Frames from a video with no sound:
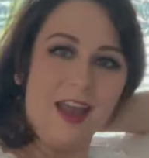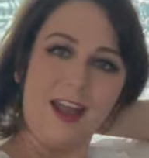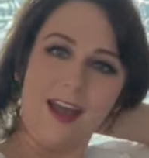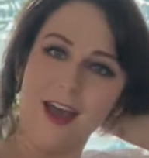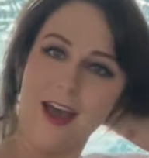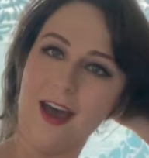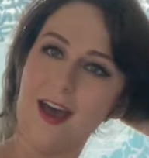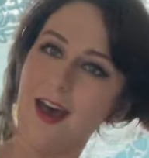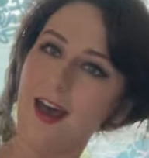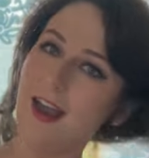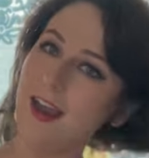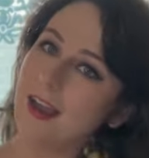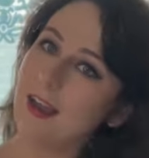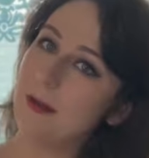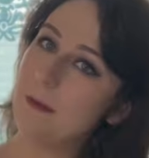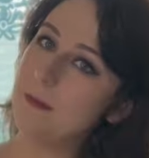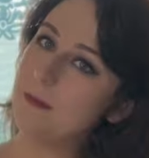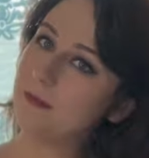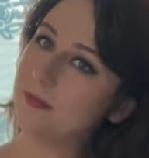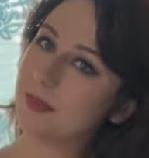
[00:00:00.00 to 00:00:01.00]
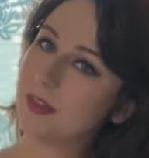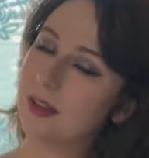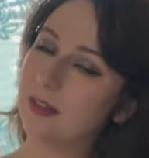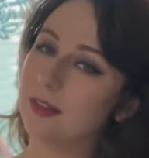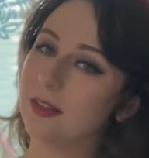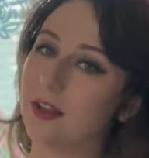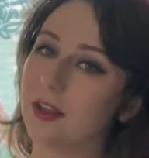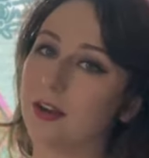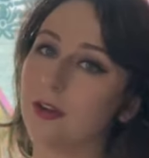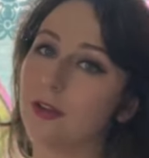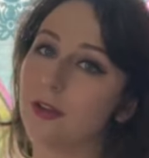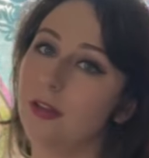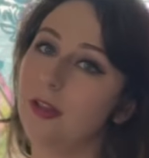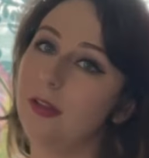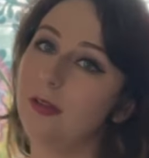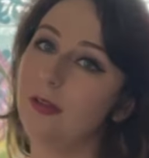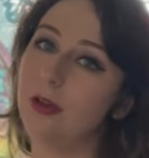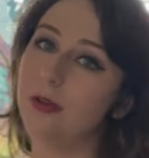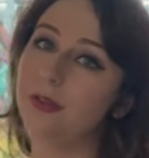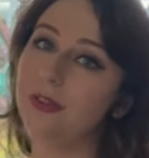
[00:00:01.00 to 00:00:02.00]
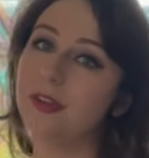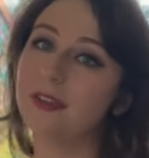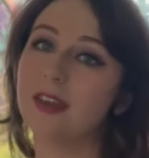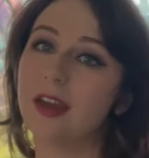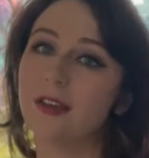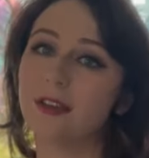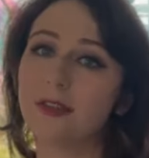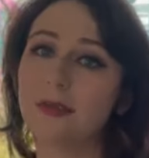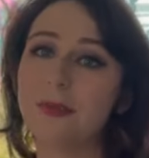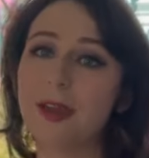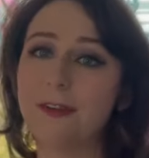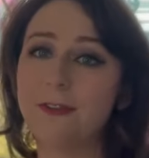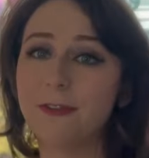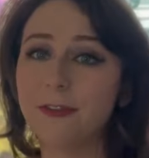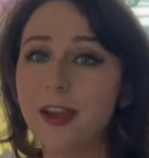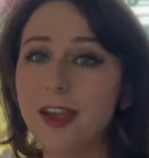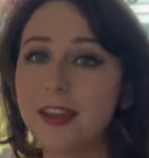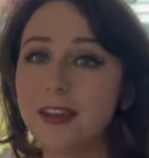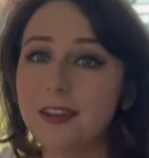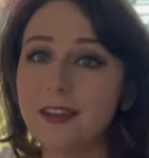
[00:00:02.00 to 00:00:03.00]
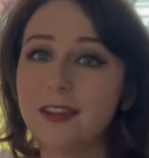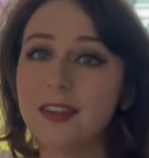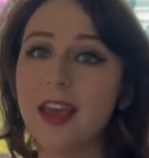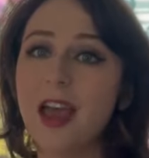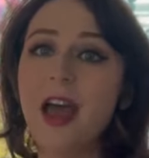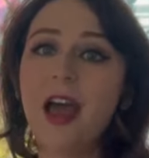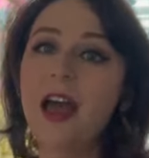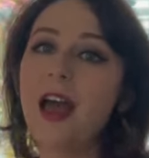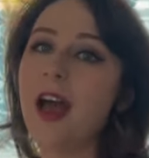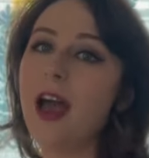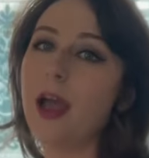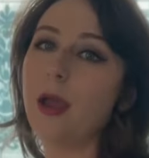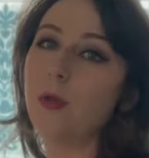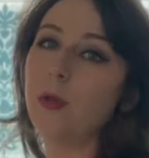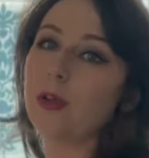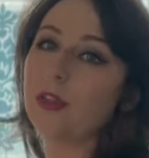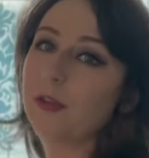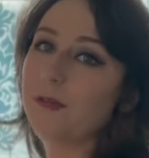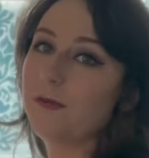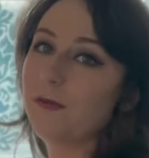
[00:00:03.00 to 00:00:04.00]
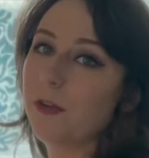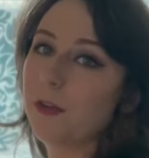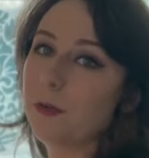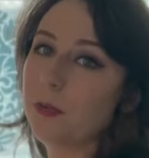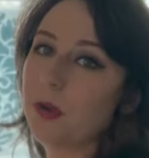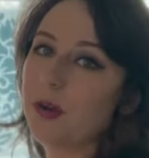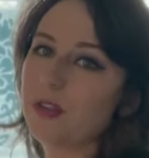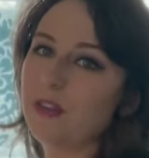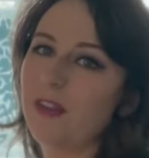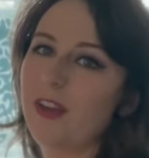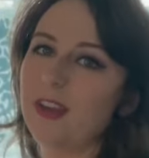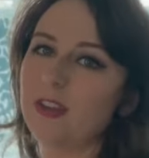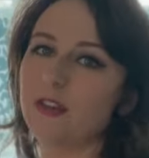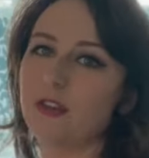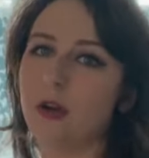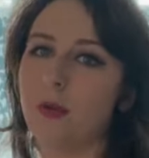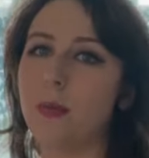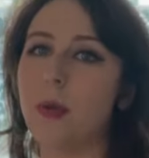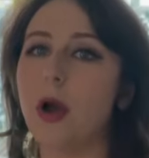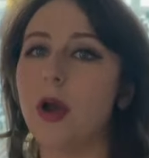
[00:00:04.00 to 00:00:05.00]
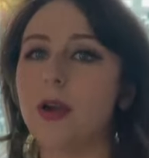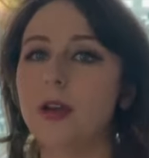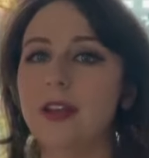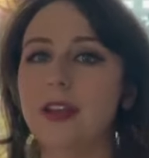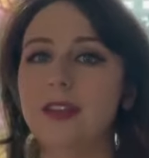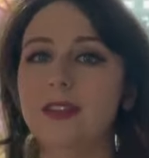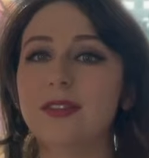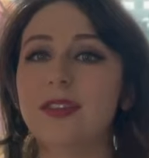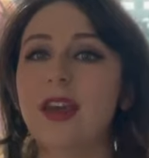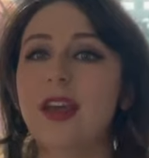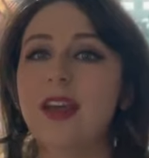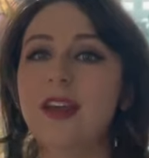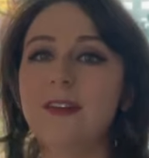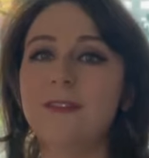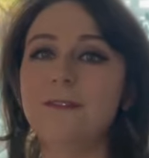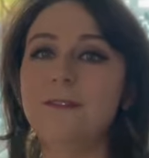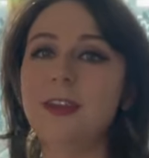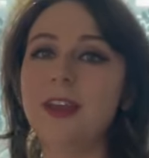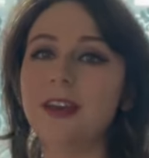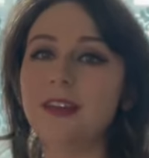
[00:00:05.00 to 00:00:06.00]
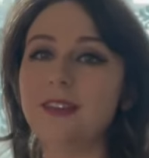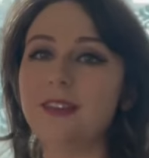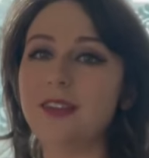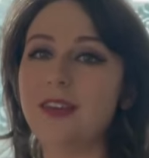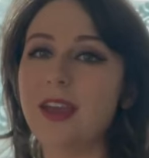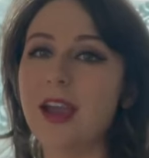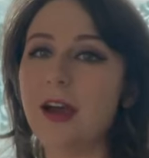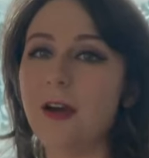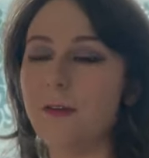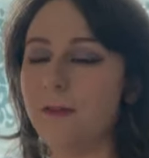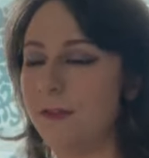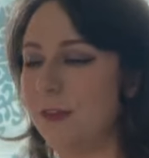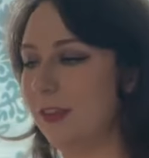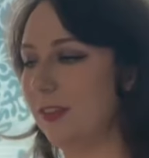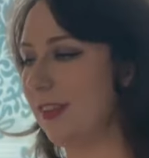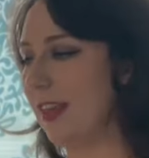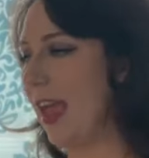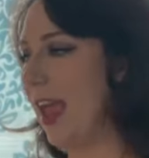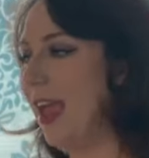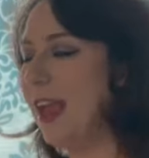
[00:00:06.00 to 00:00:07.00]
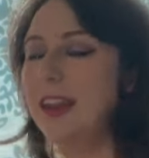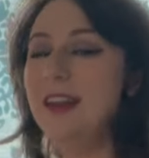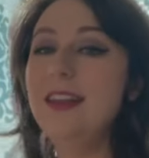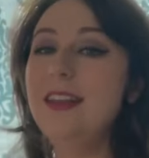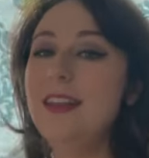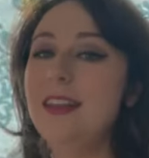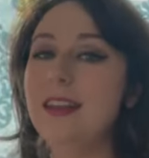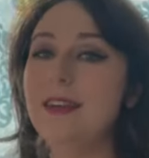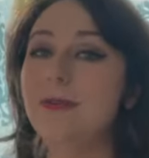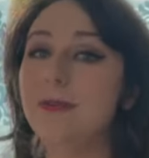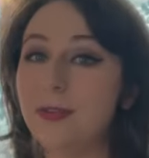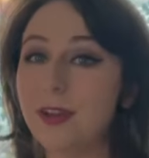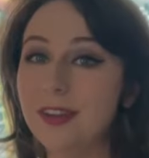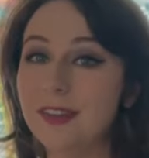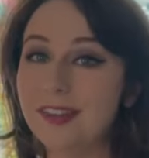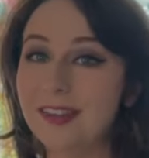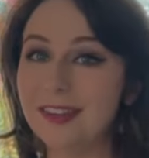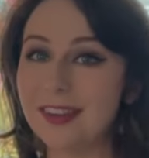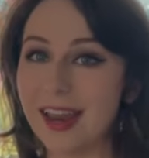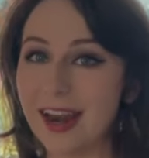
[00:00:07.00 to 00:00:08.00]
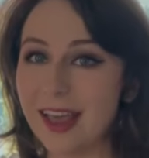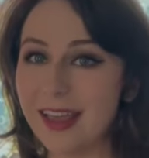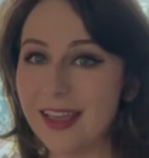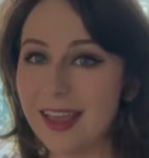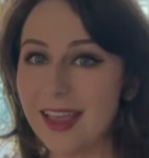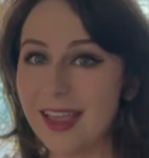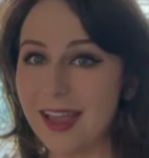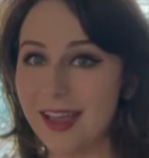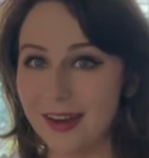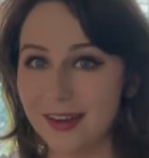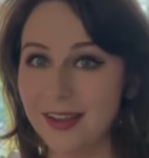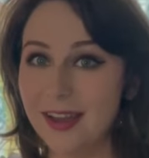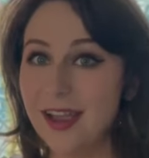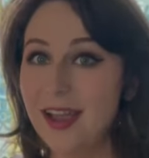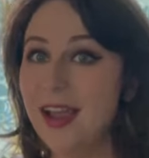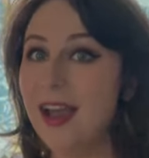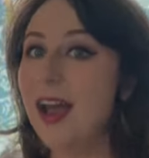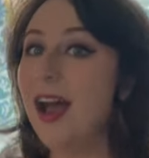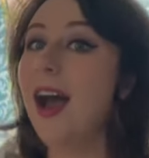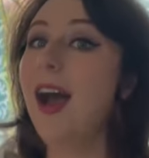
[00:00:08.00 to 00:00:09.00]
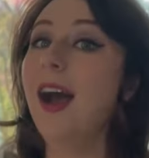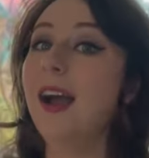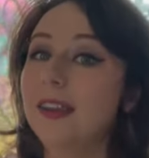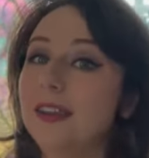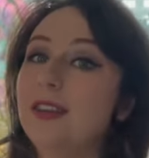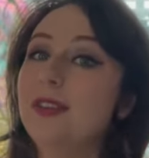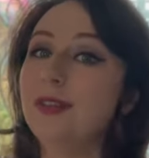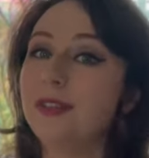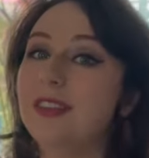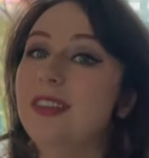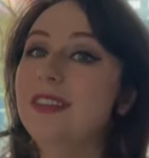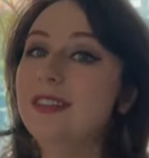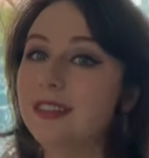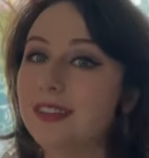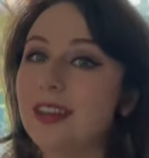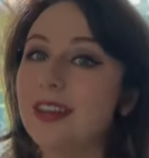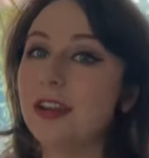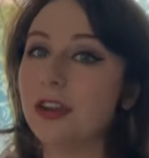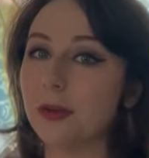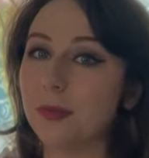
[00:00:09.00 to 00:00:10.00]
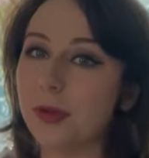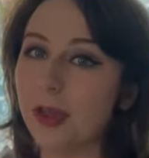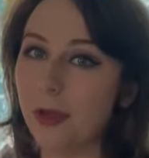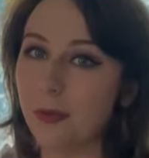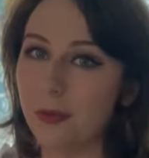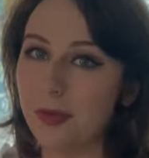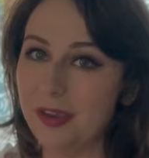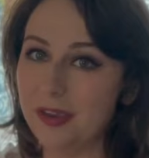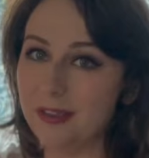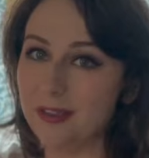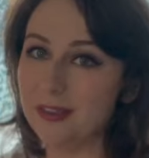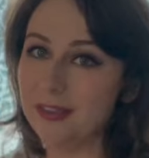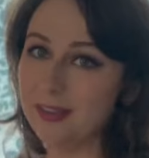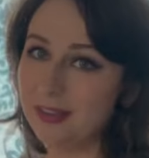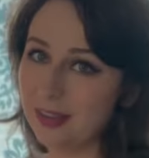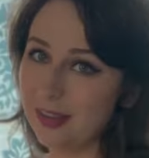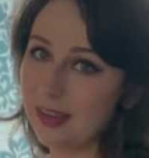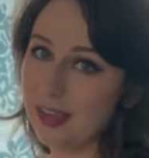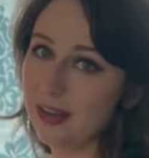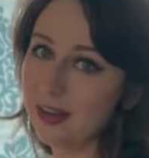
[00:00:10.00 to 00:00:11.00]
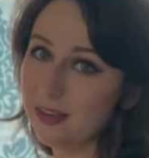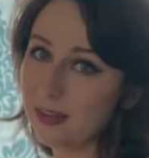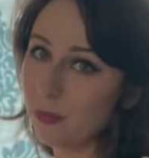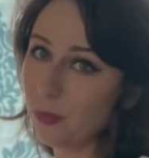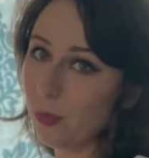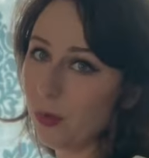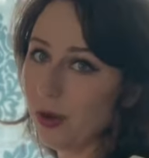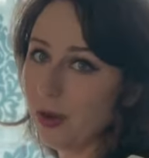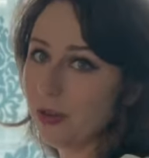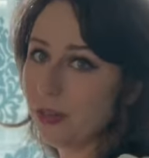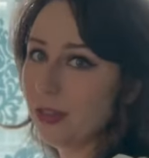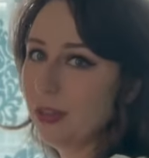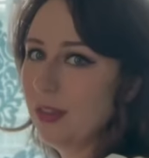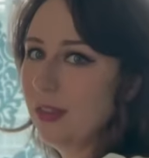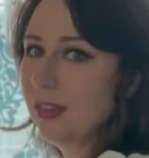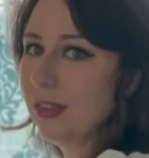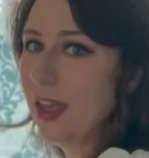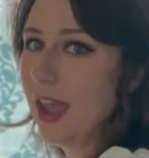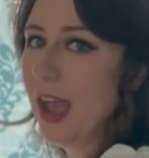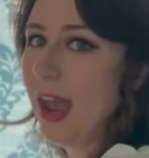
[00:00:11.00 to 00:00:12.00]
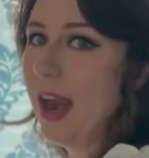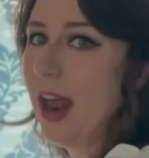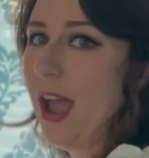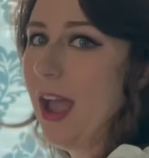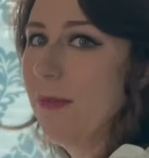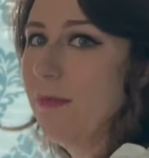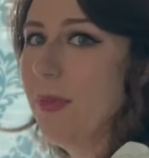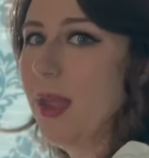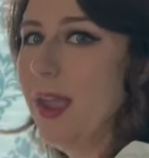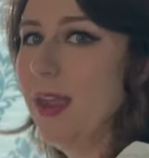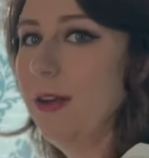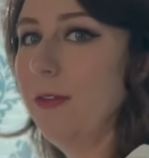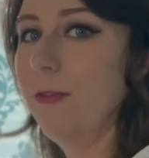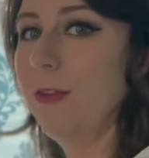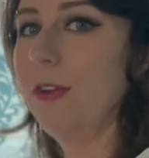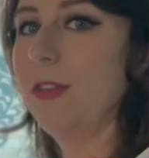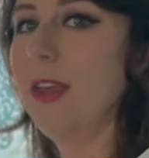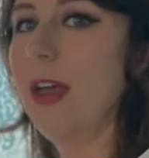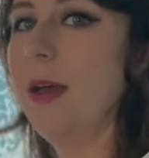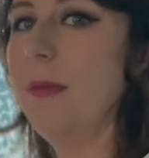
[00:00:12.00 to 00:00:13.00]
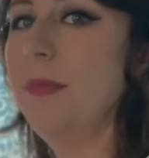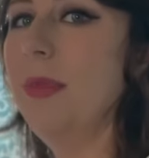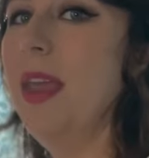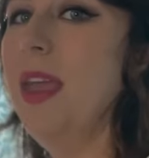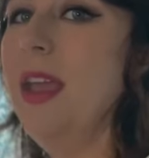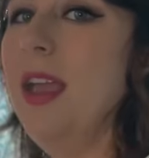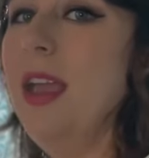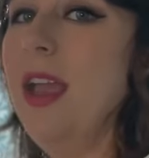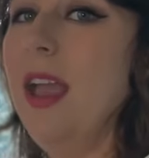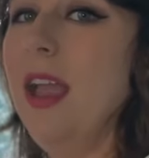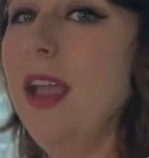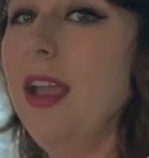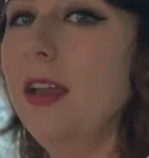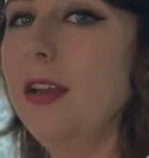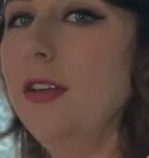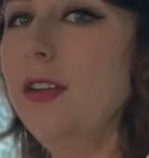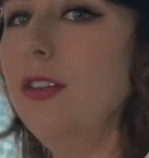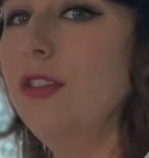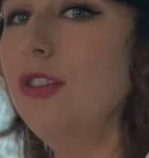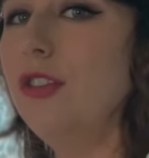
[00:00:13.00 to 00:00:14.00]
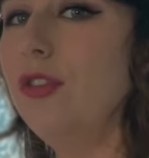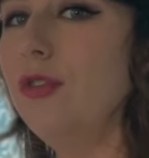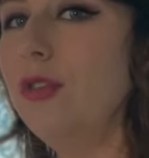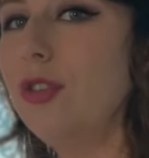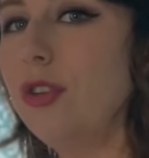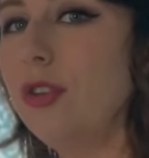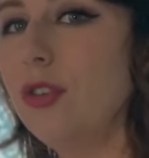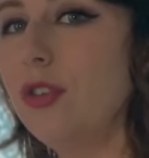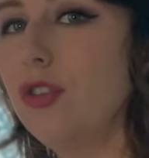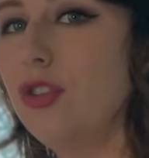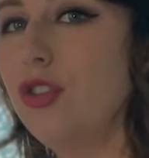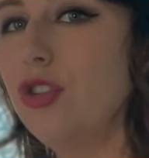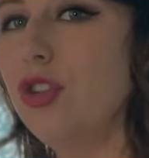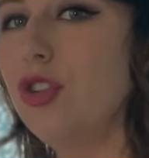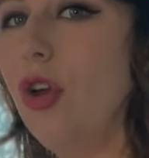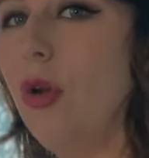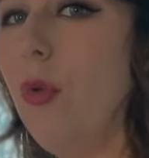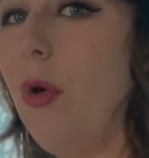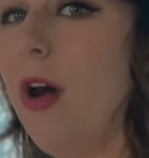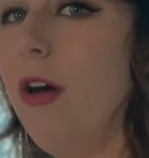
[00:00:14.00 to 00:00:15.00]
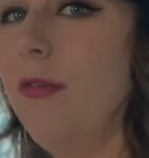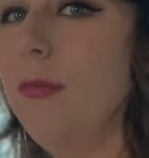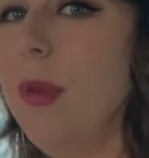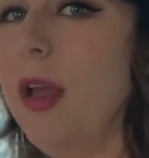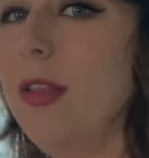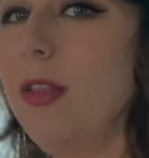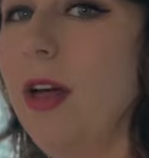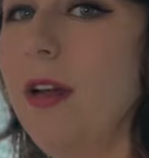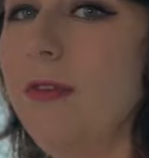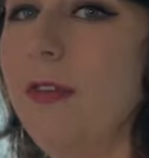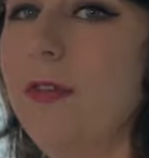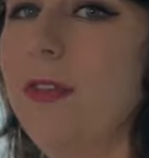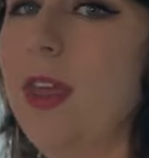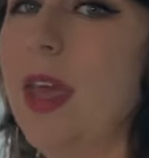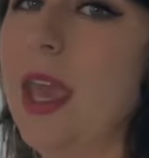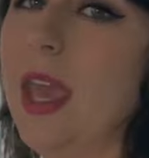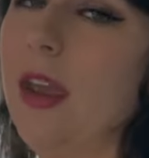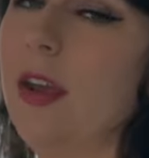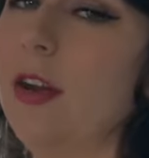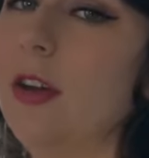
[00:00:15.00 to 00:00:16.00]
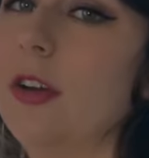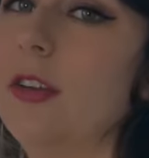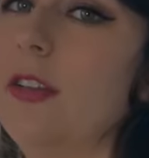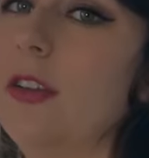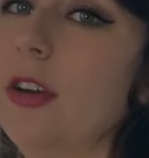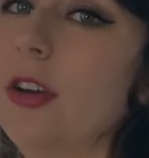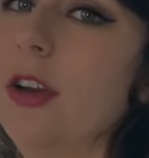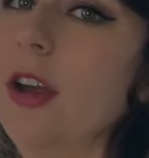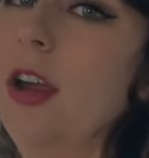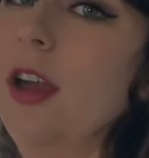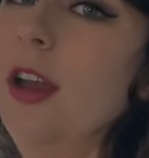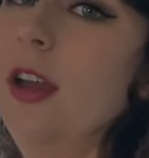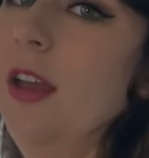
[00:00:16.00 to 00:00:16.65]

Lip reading: I literally loan these out to my friends. I wear them for professional parties, fantasy outfits, any reason that I can. I use these Tinkerbell wings to get the worth that I paid for them and to just show off my love of the character.